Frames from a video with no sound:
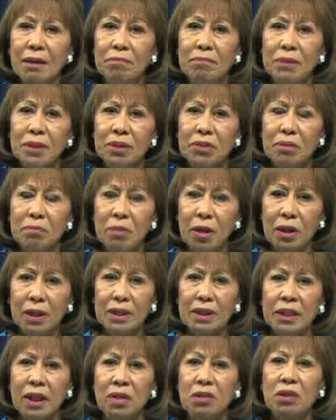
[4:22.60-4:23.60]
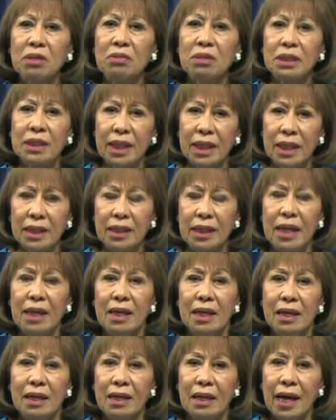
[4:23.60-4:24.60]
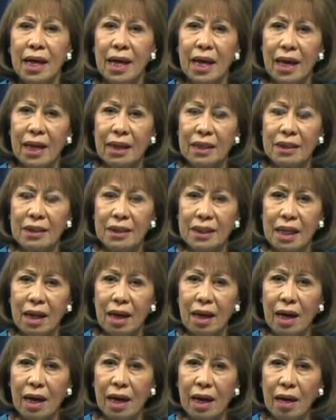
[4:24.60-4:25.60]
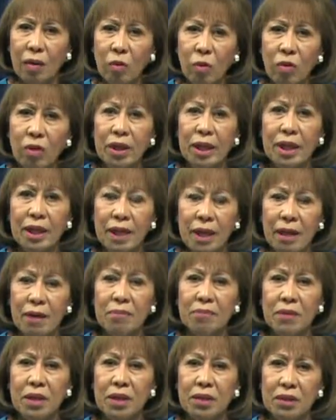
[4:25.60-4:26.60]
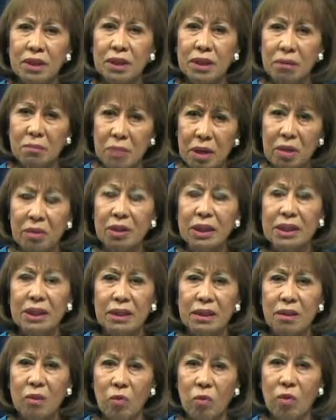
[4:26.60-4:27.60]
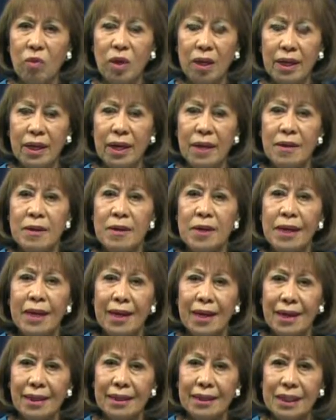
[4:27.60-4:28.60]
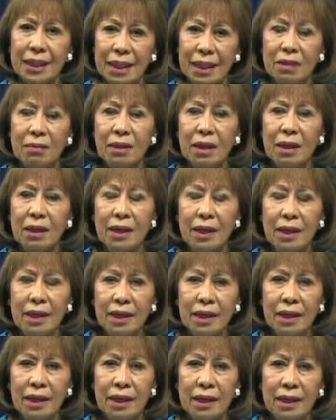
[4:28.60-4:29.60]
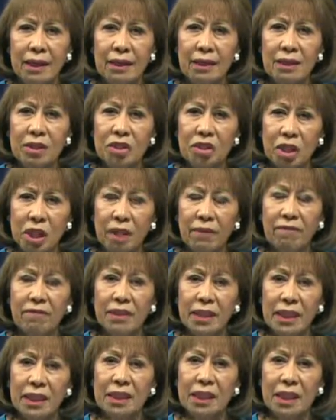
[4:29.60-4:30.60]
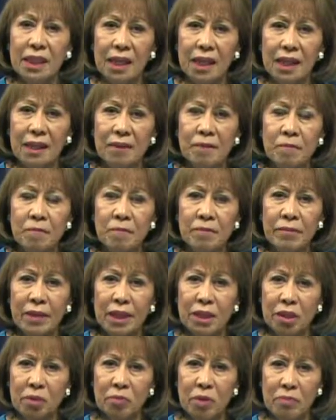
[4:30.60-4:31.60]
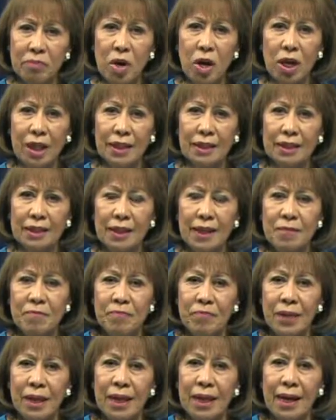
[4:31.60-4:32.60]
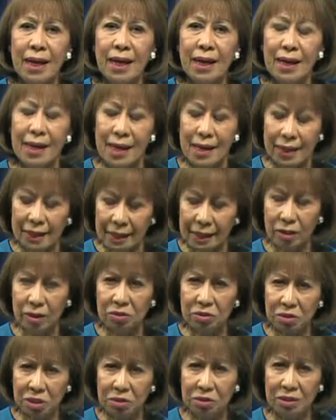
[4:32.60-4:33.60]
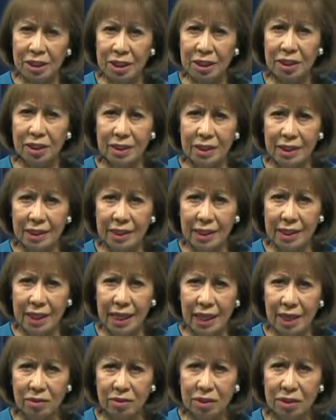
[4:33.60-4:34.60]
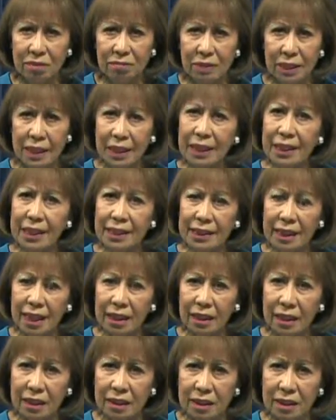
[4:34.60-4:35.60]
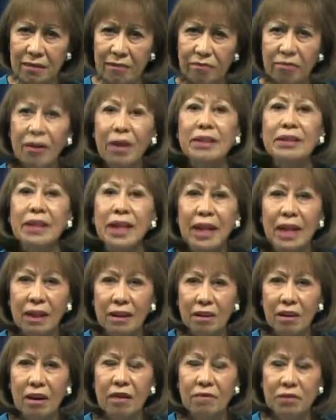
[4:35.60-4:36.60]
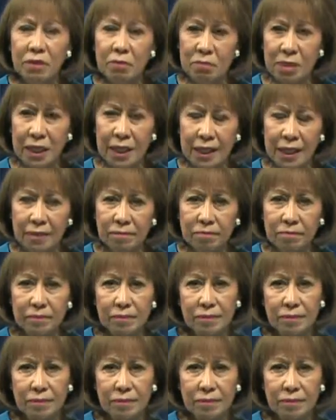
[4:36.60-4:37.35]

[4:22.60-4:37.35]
Mr. Mark Salco did and awarded him the Good Samaritan Award, and hear Chief Giesecke's remarks. So tune into the City Council meeting. It's at the front end of the meeting.